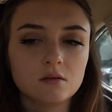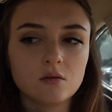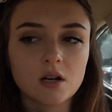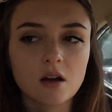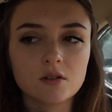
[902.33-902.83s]

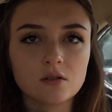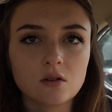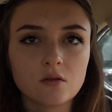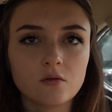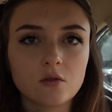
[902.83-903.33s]
what I was
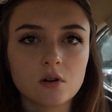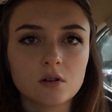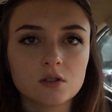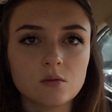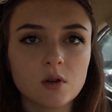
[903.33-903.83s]
looking
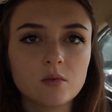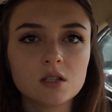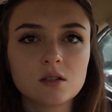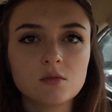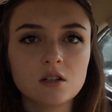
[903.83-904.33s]
for. So maybe
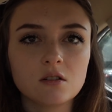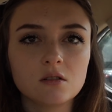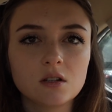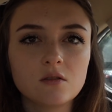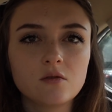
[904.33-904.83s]
it's something
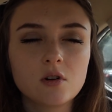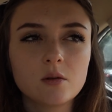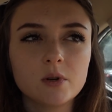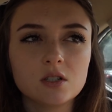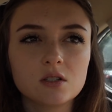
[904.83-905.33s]
you're looking
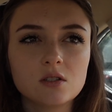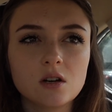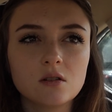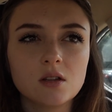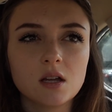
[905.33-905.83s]
for, but just
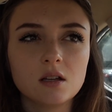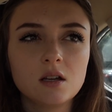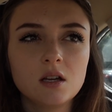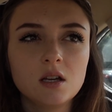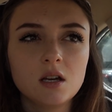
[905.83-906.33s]
know that
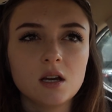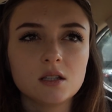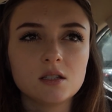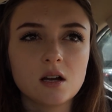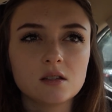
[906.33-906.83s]

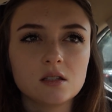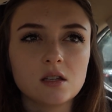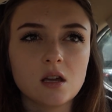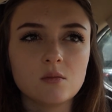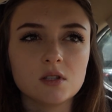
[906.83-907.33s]
it's not the
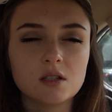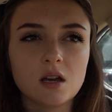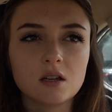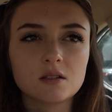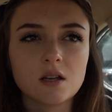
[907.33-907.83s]
same as,
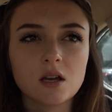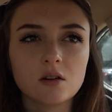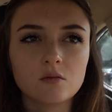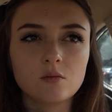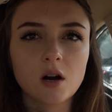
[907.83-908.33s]
like,
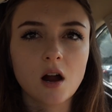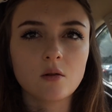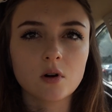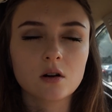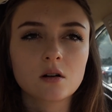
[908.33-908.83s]
say, where
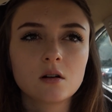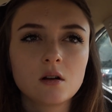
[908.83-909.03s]
I work.